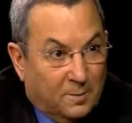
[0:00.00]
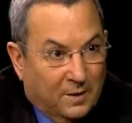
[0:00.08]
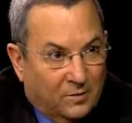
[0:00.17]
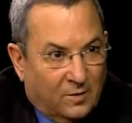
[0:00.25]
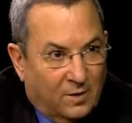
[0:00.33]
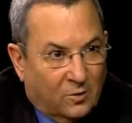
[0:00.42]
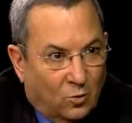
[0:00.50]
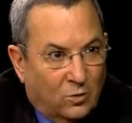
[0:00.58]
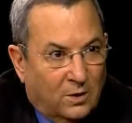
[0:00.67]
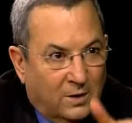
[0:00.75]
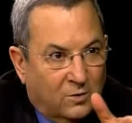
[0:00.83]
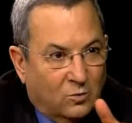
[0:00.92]
the Palestinians
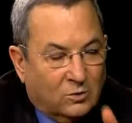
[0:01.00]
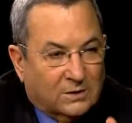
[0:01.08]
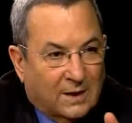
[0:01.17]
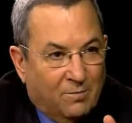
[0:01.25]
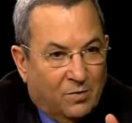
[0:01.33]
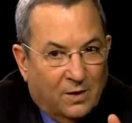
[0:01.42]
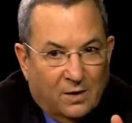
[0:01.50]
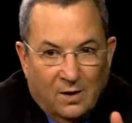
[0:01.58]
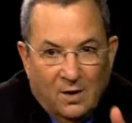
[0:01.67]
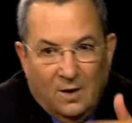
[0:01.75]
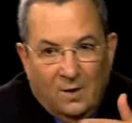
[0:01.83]
could lead to something,